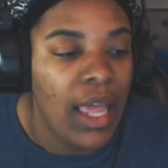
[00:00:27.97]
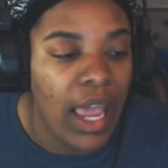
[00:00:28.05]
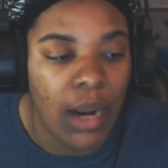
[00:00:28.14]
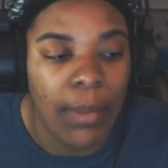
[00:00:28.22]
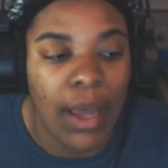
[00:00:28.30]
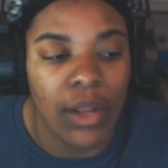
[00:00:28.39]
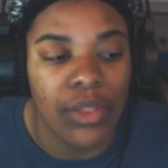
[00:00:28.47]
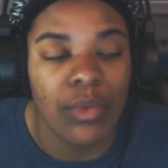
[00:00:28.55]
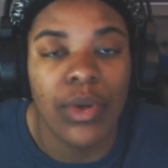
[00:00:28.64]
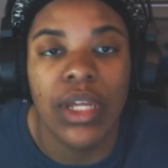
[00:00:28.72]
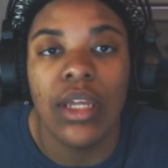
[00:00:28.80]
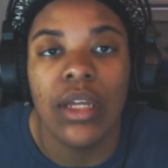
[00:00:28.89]
In about a
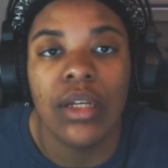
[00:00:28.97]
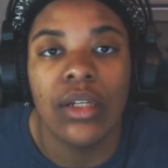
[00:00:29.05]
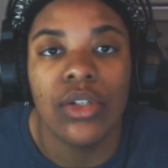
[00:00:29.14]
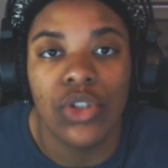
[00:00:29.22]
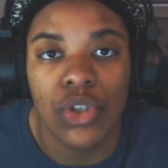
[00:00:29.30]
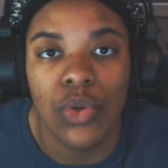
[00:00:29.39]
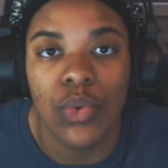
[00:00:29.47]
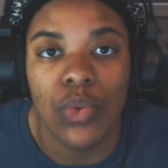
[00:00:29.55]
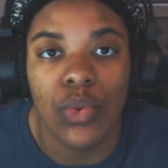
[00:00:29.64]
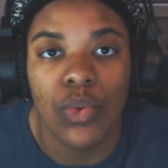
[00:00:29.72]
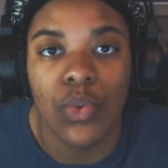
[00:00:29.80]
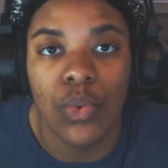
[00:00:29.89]
3,
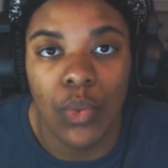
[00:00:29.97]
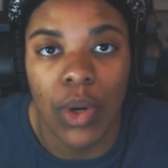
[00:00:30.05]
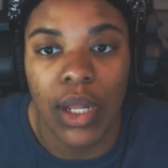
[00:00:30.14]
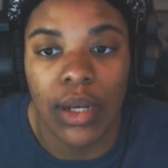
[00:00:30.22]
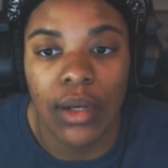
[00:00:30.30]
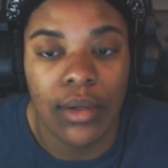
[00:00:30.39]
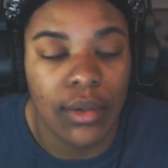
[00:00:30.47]
2, 1.